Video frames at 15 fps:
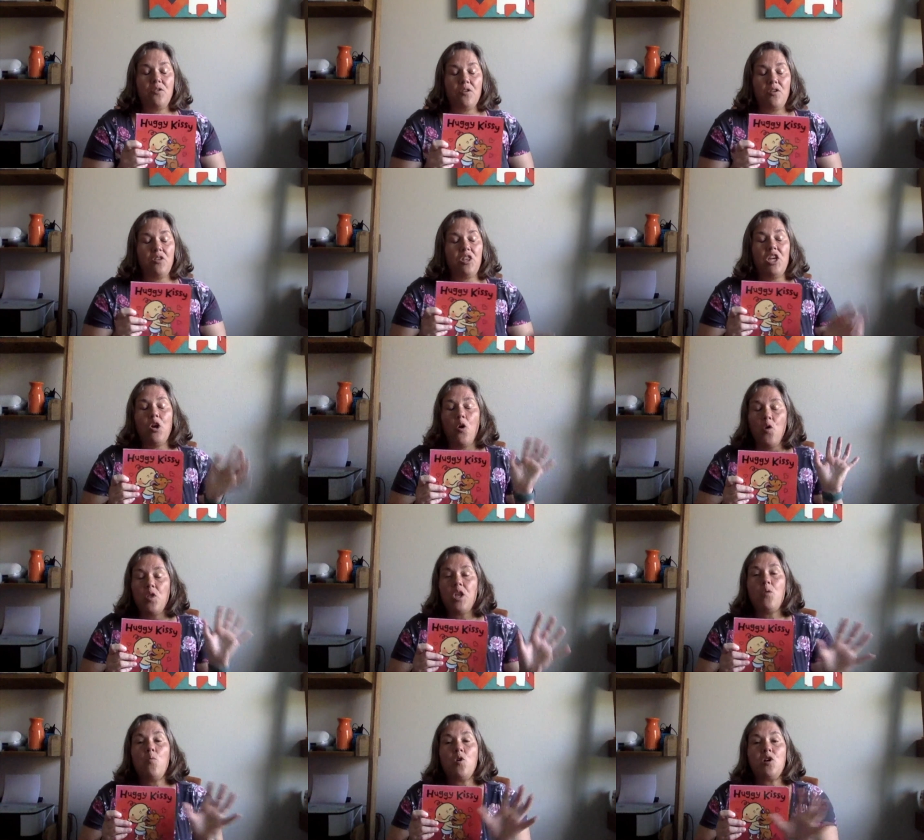the
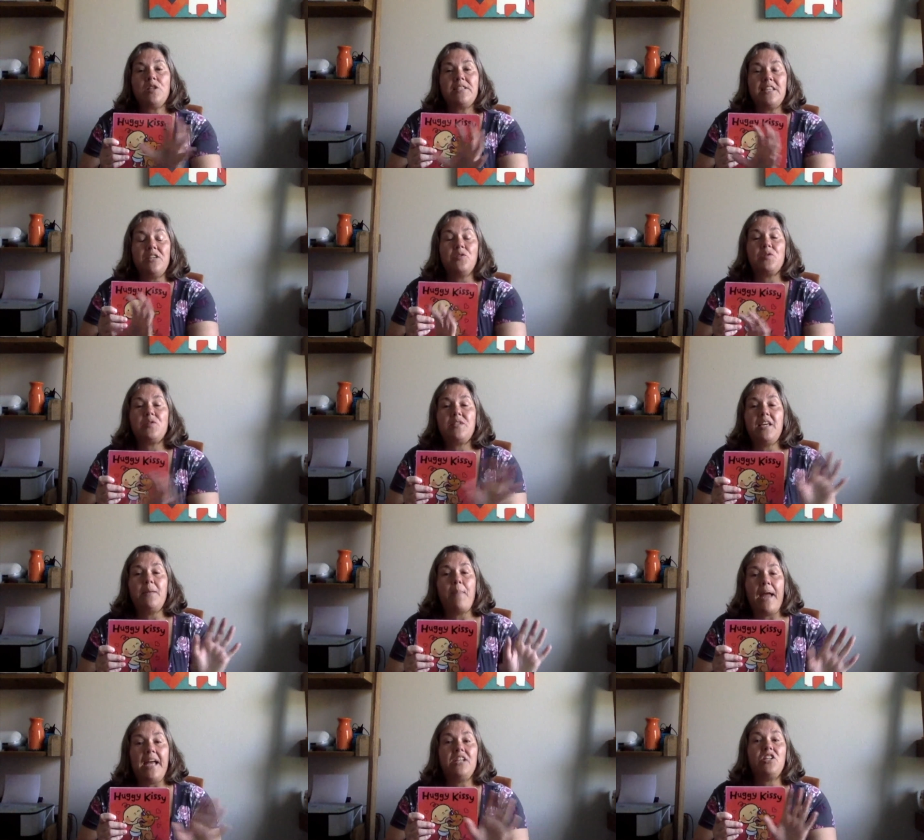only words that you'll see
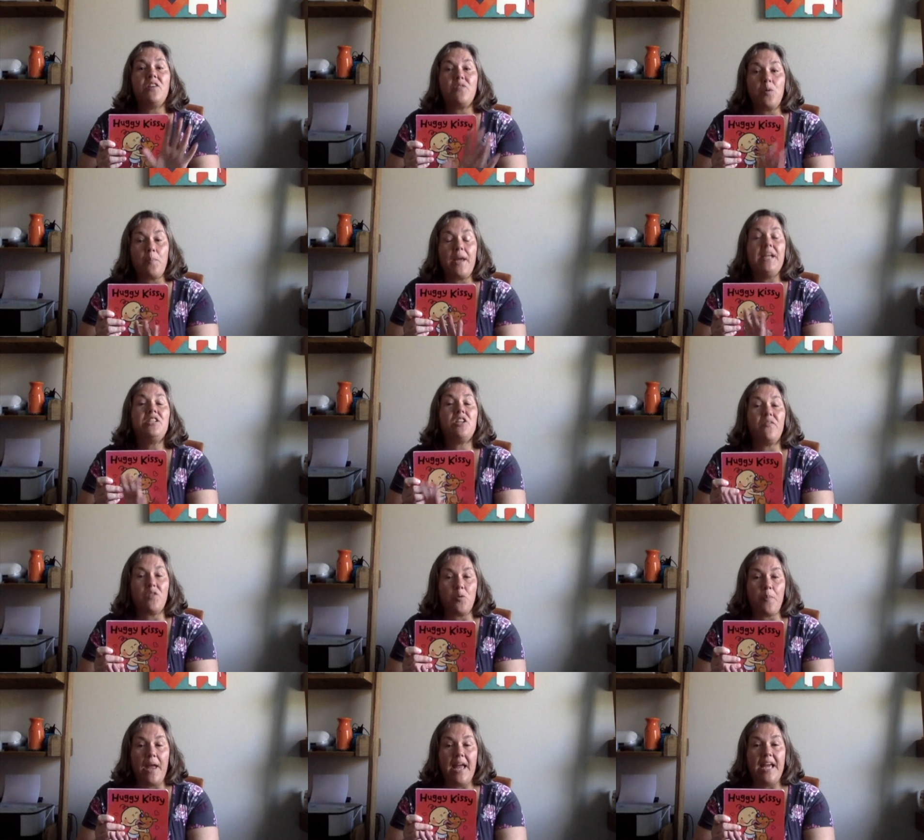page after page after
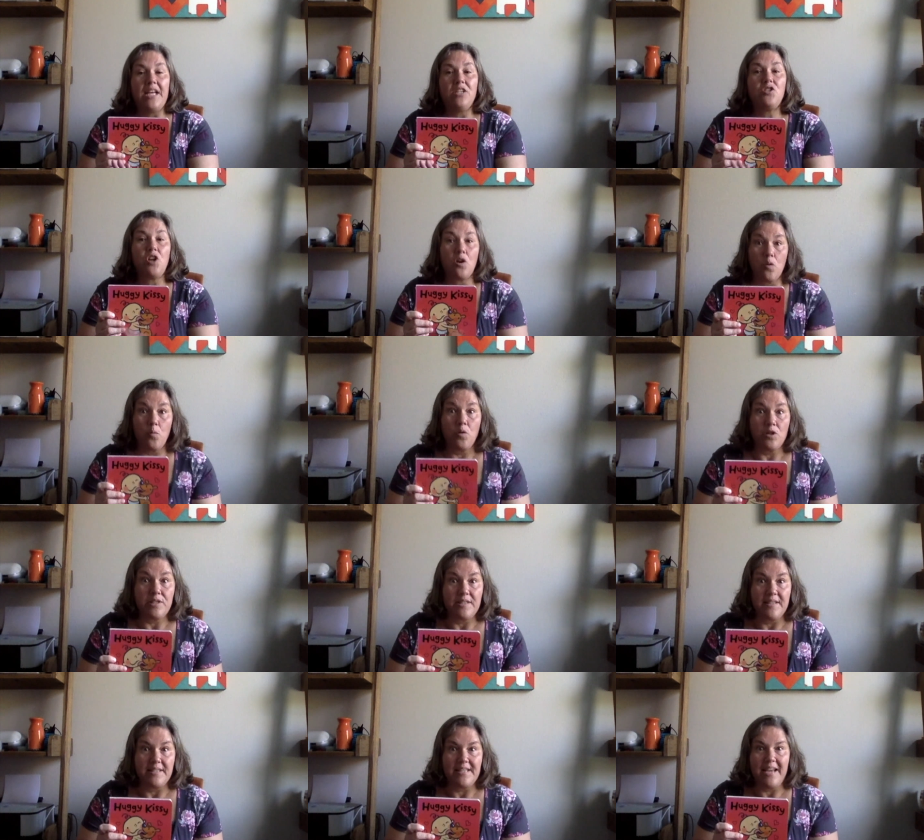page are the words in
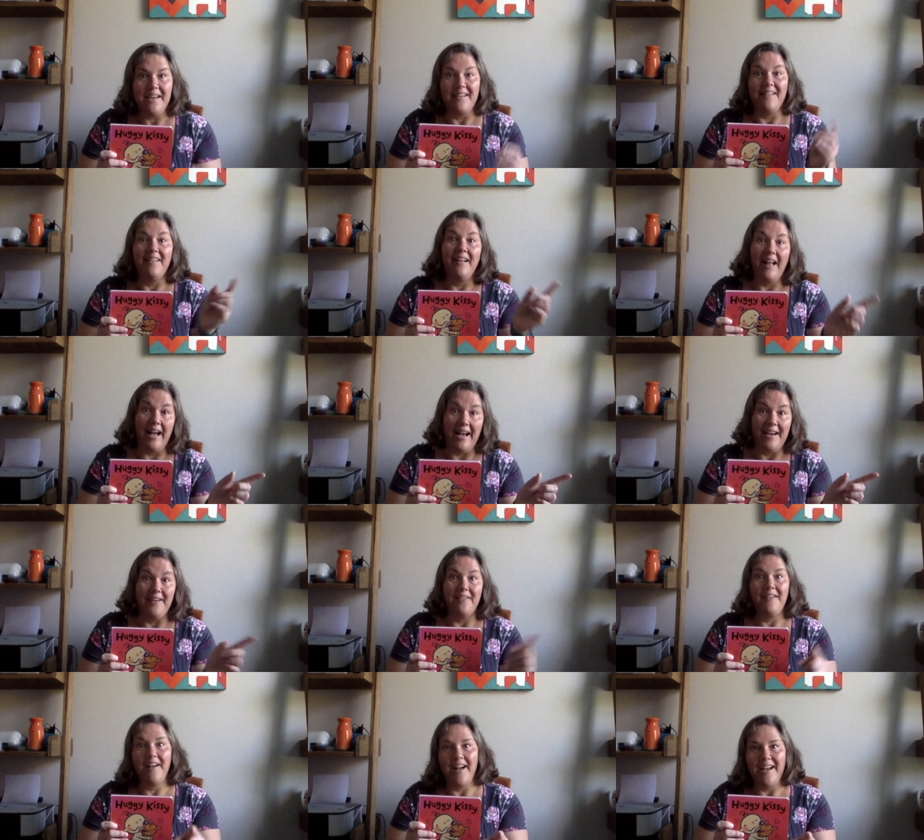the title.
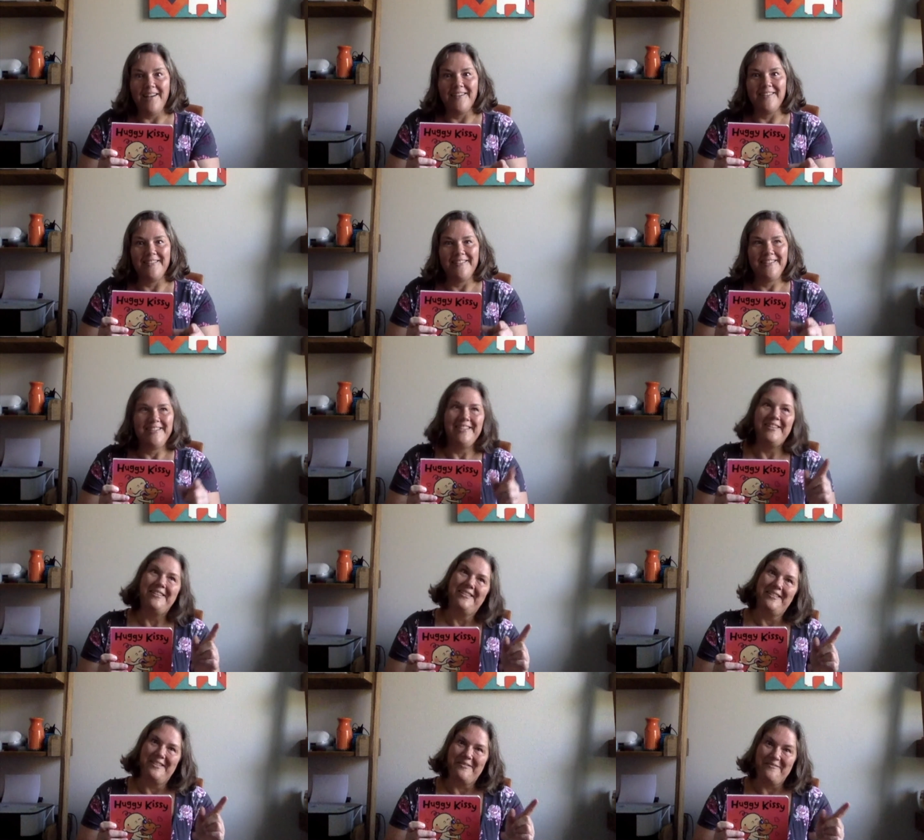Higher, higher,
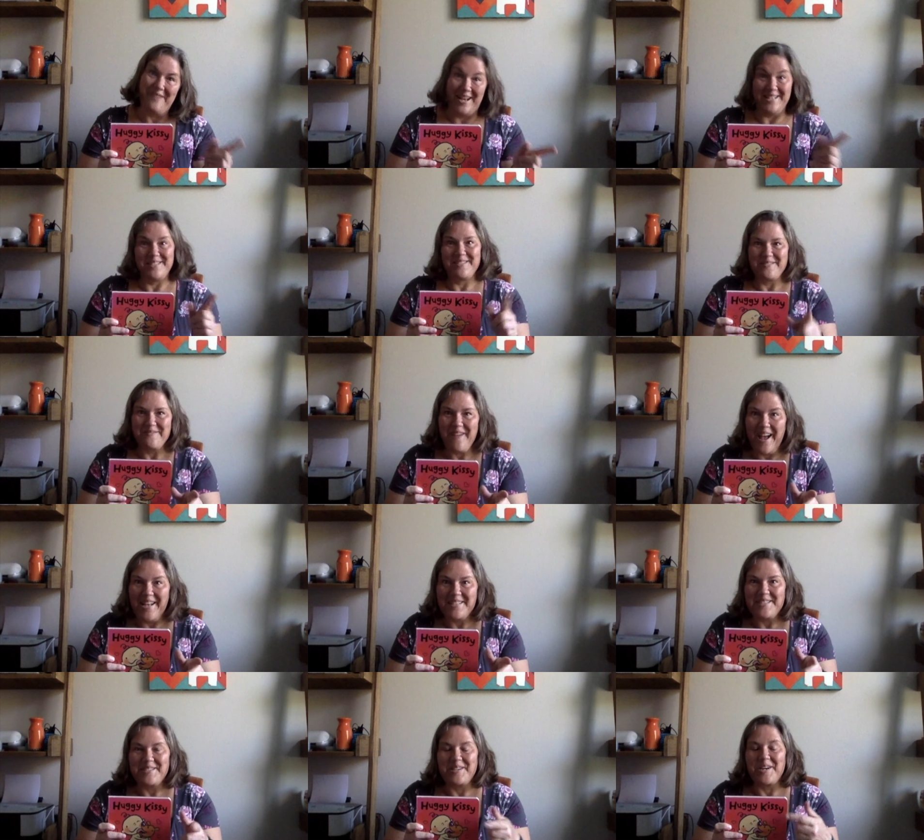faster,
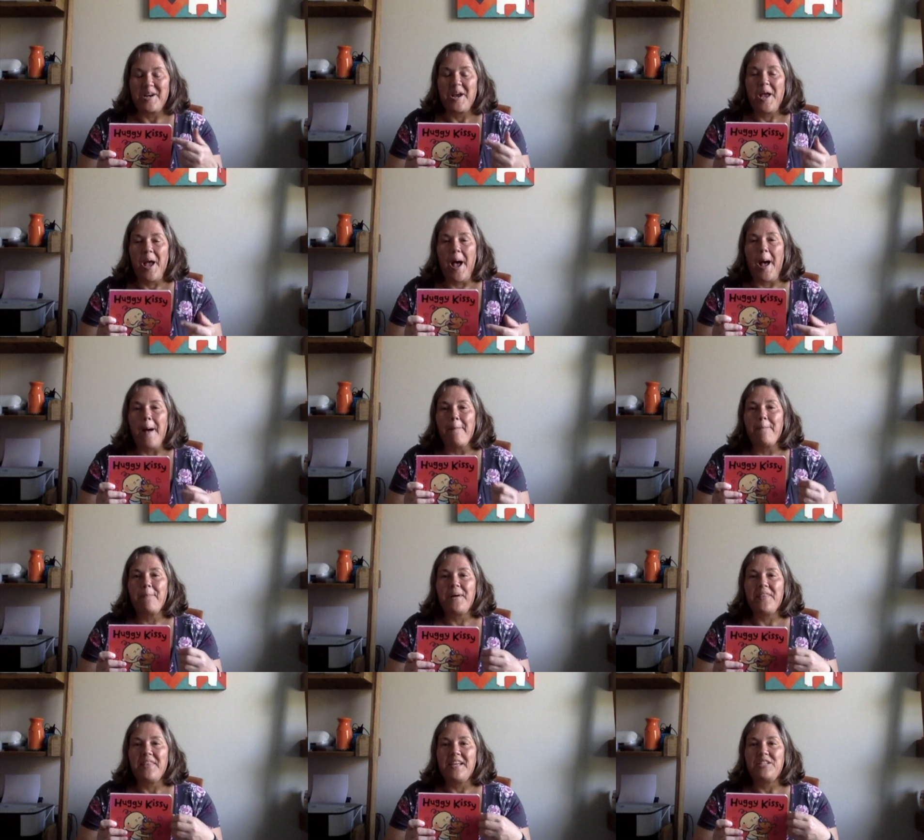faster.
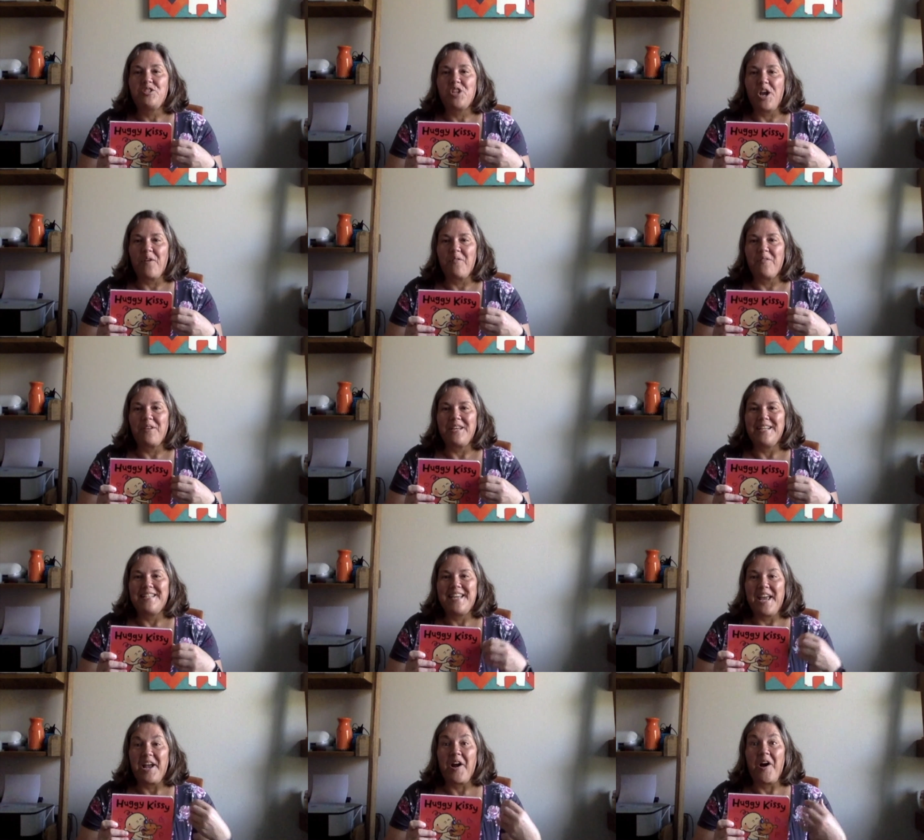But they generally
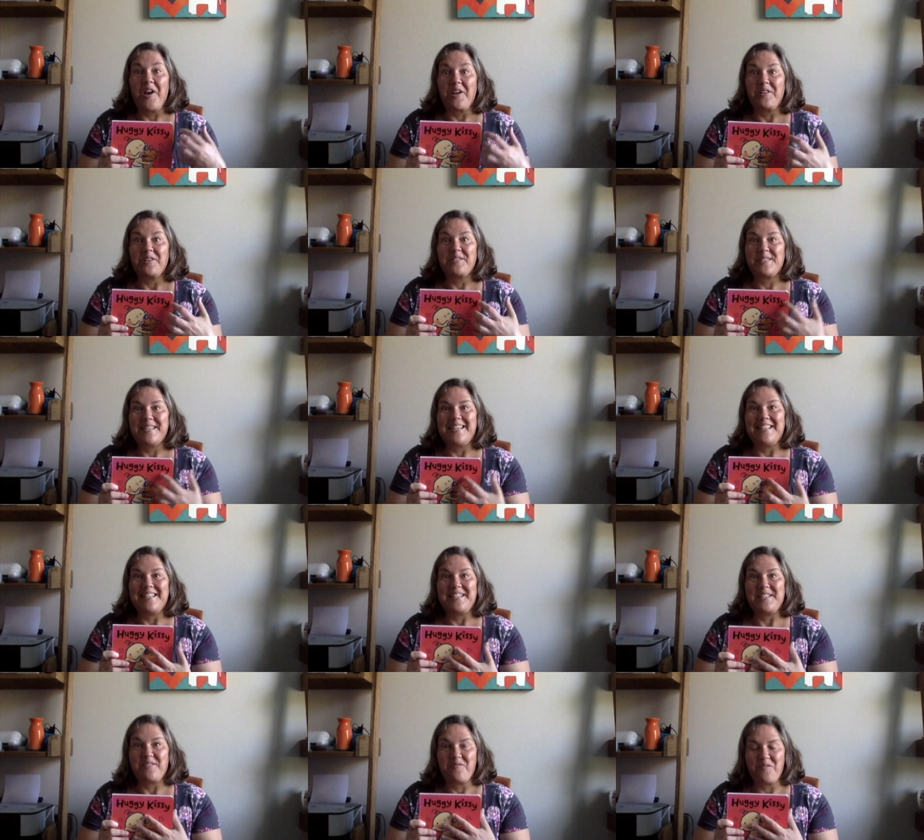take on a slightly
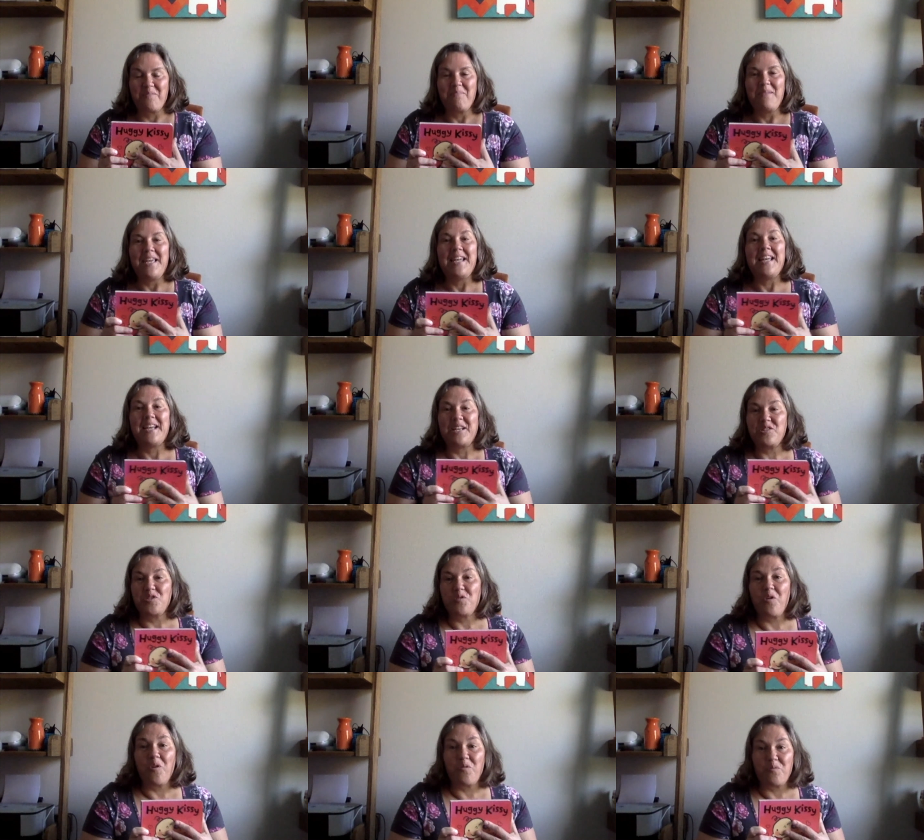different meaning as you
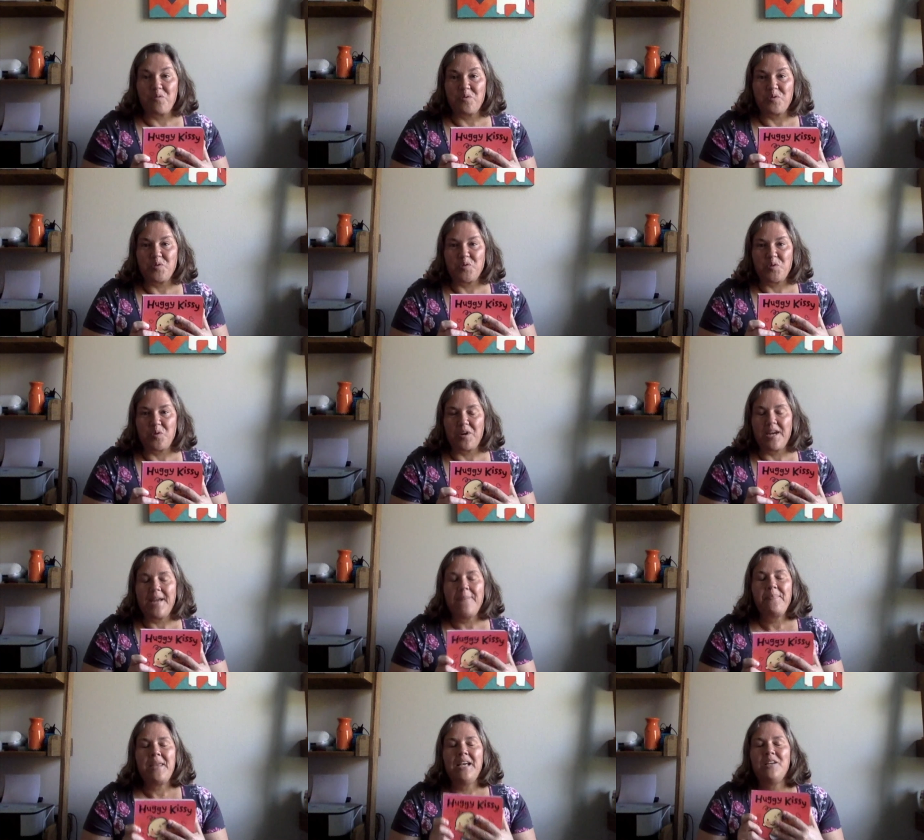go through the
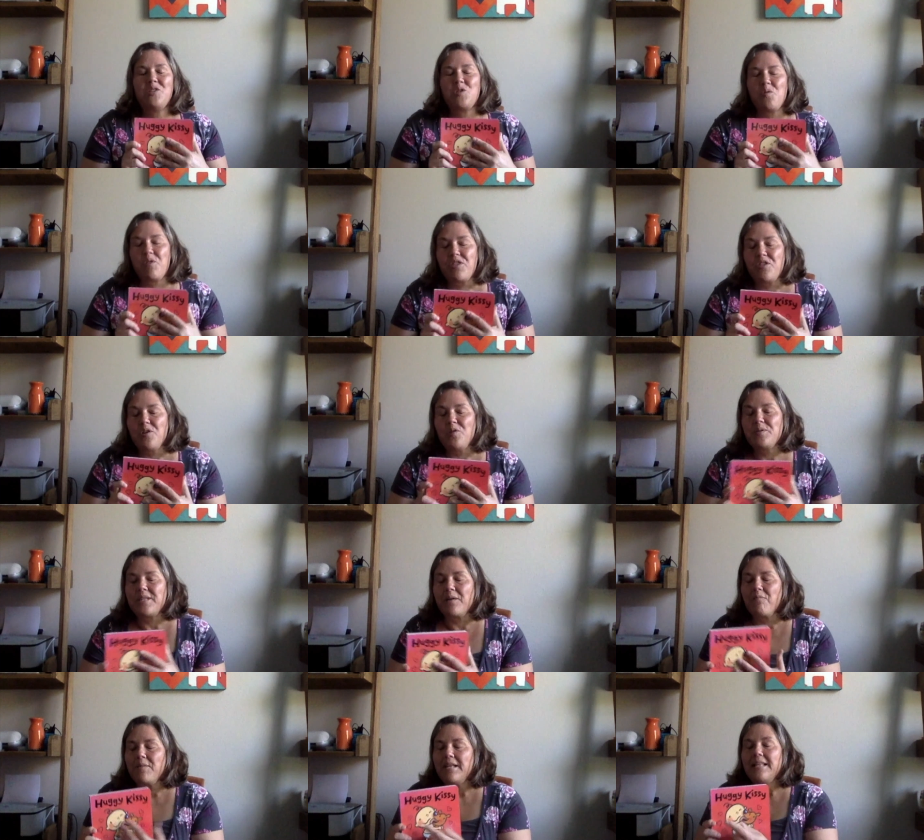story. So with those, I
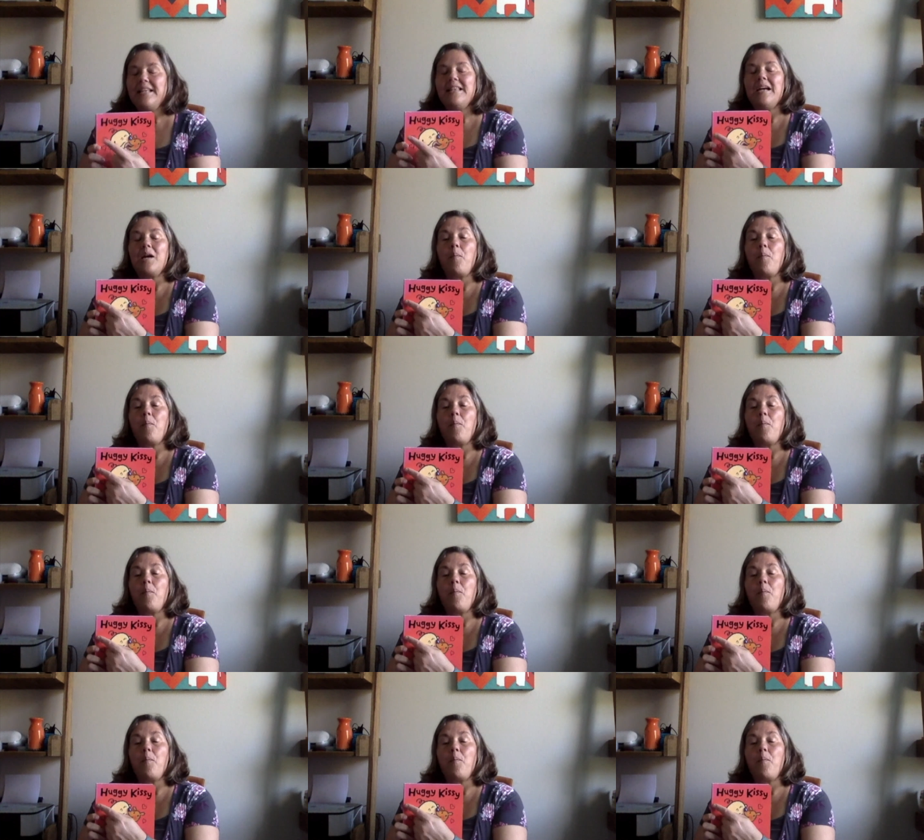really like